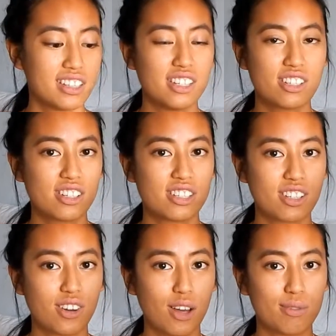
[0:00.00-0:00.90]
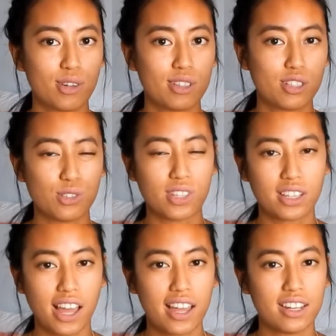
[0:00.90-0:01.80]
These are so helpful in soothing
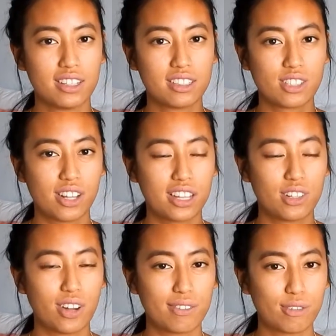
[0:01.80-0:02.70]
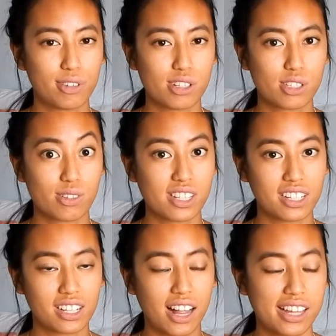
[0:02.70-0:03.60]
that, and so that you don't have to feel so
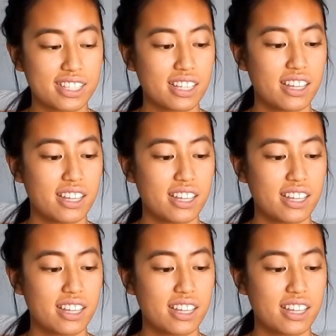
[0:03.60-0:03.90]
sick in class.